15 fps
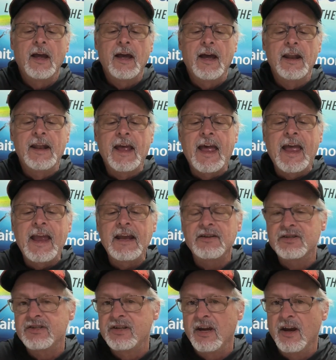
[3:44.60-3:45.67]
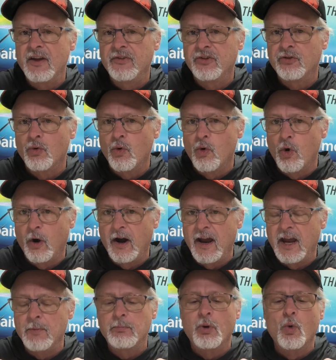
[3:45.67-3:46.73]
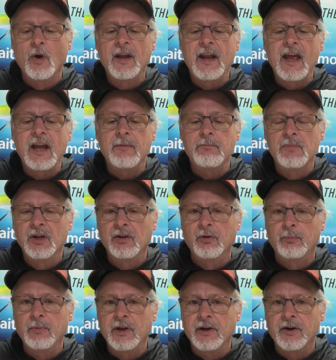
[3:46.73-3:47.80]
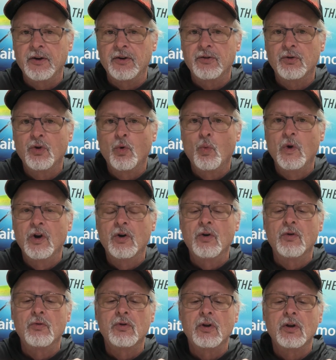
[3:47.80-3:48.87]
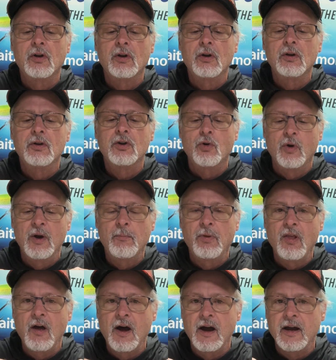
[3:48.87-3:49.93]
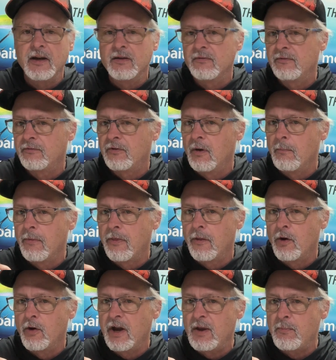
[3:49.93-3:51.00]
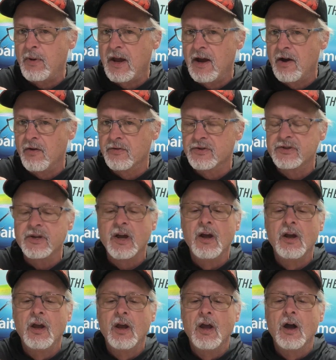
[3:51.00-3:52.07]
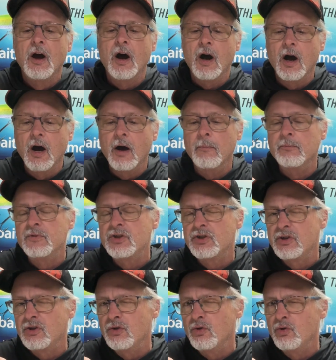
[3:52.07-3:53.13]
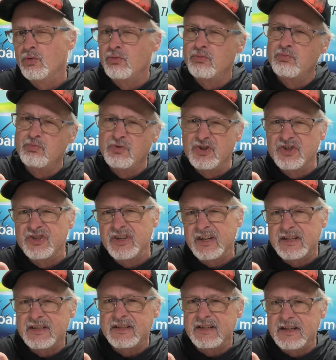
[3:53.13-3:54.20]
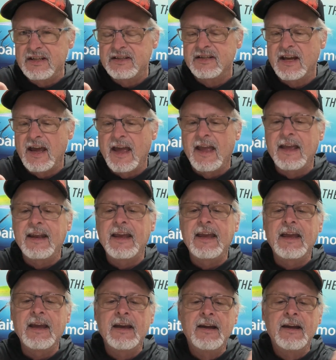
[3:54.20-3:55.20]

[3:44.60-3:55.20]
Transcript: 8/10 or a 0.8 millimeter will crimp line from 30 pounds up to 60 to 80.